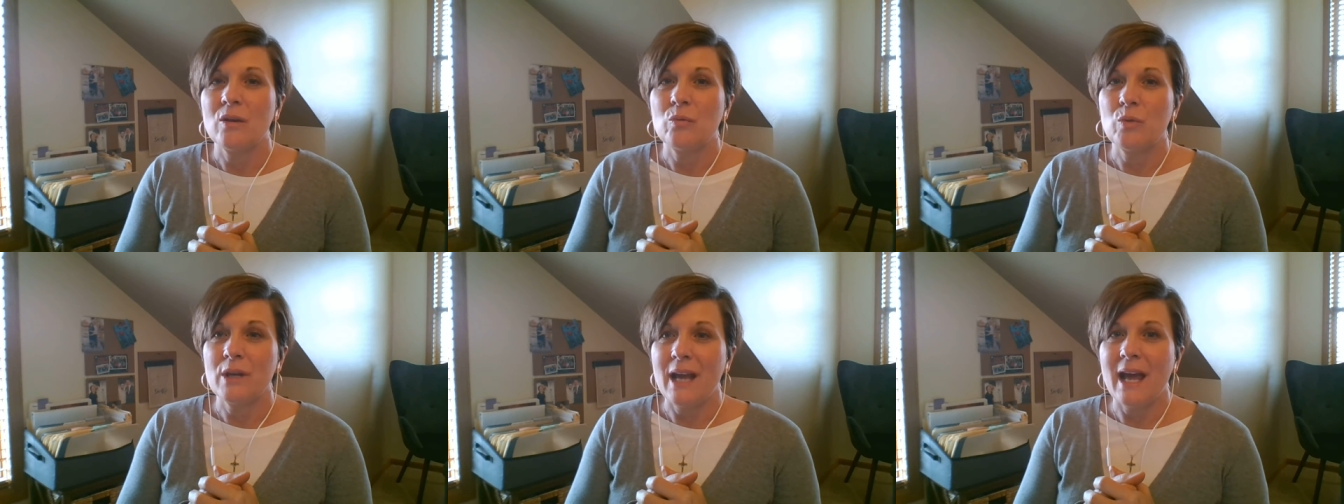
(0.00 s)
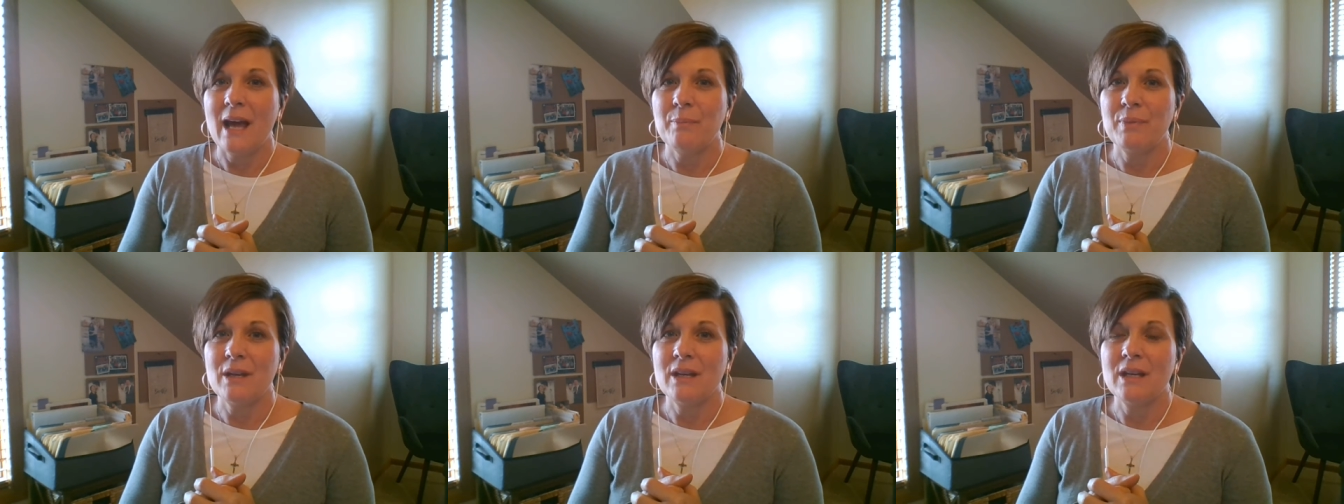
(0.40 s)
would
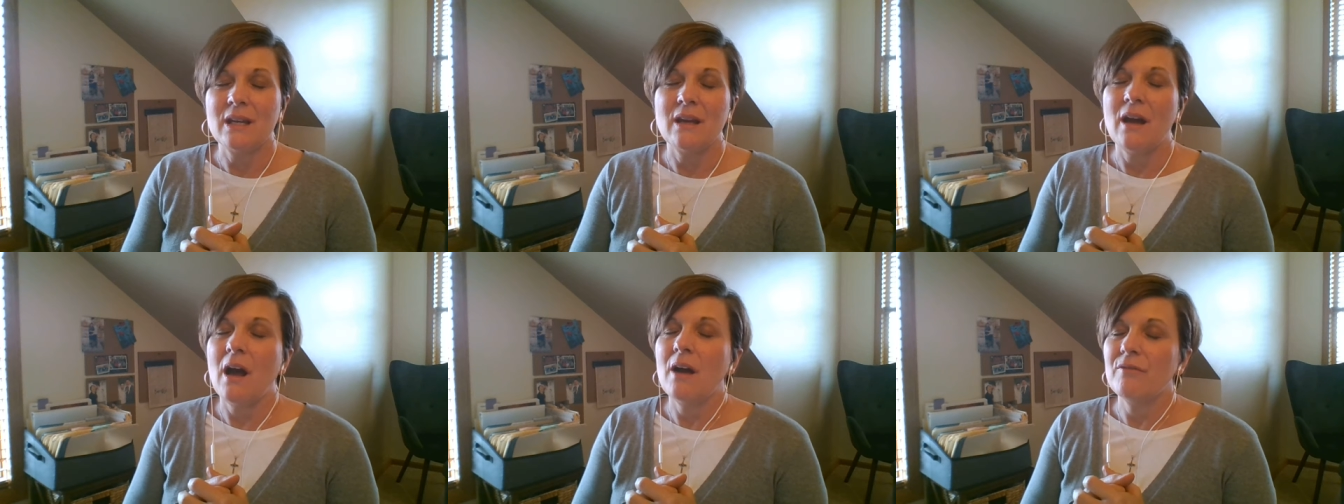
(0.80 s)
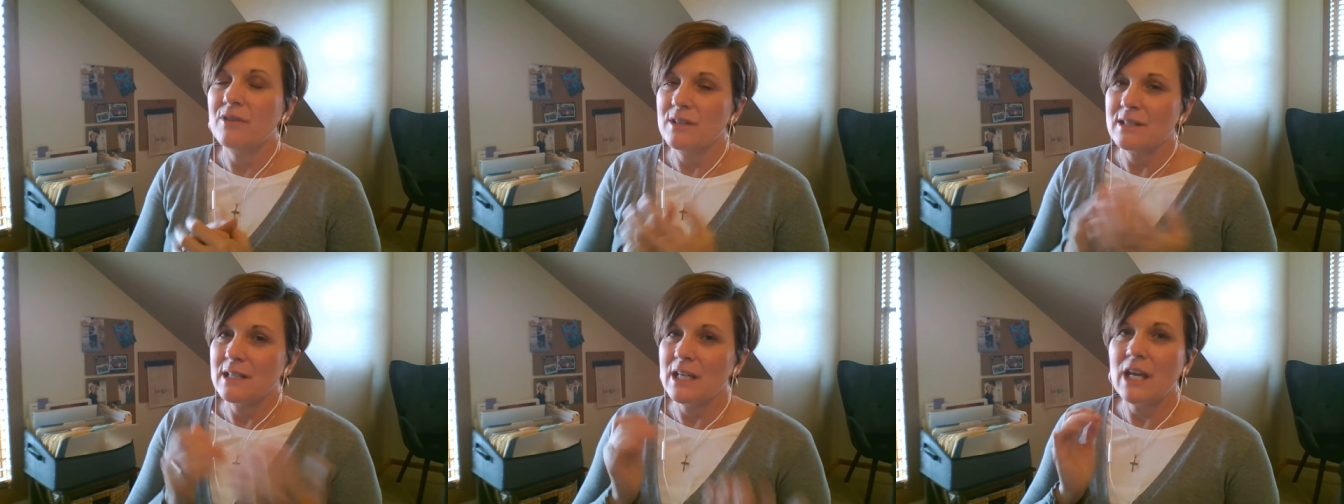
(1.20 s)
happen,
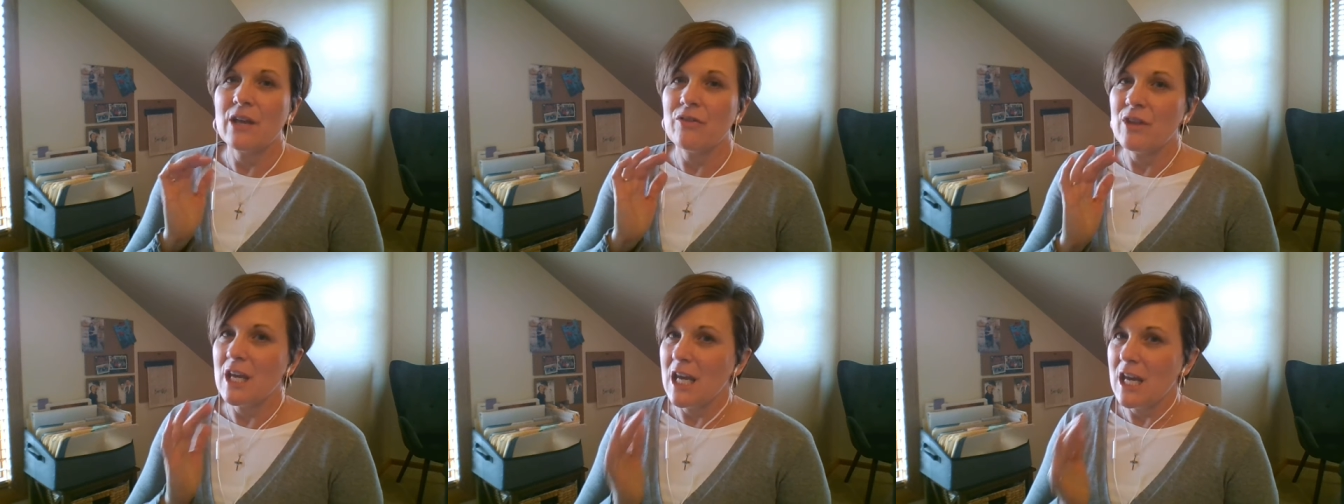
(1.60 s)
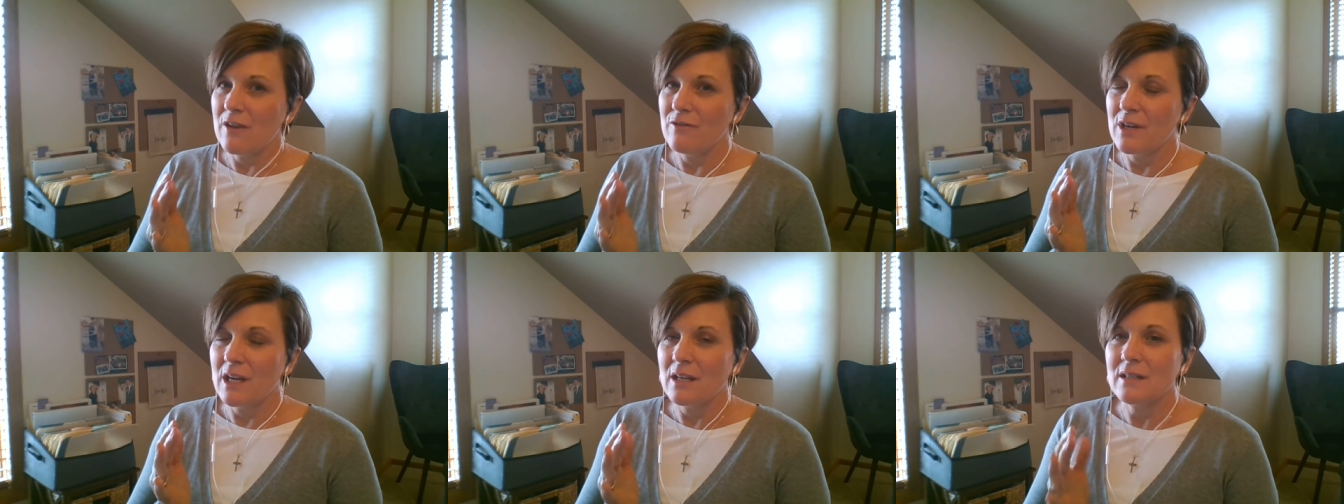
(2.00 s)
obviously, in the
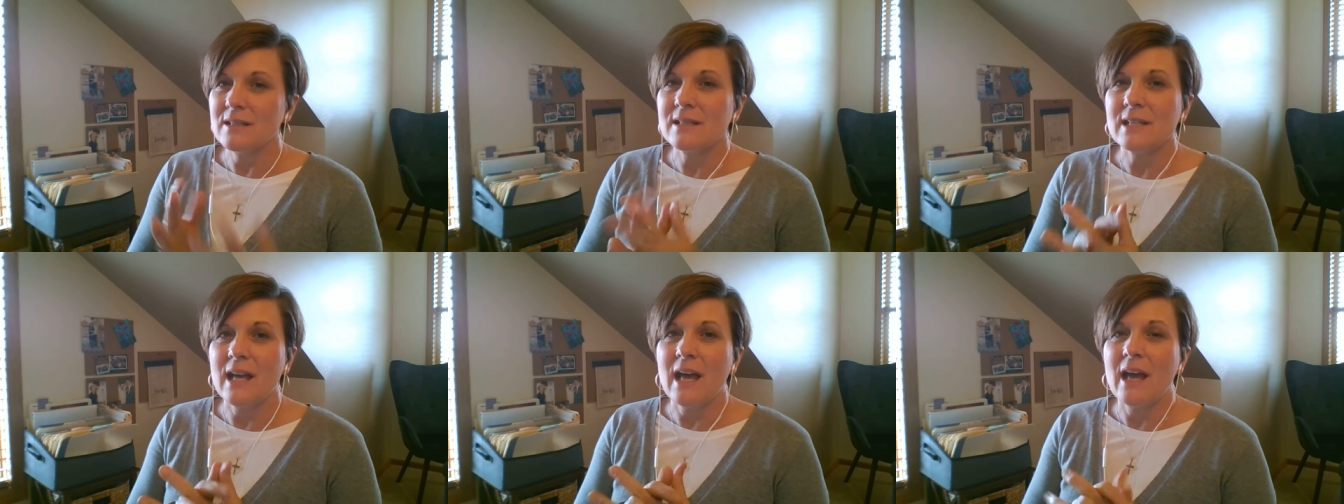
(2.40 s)
evenings,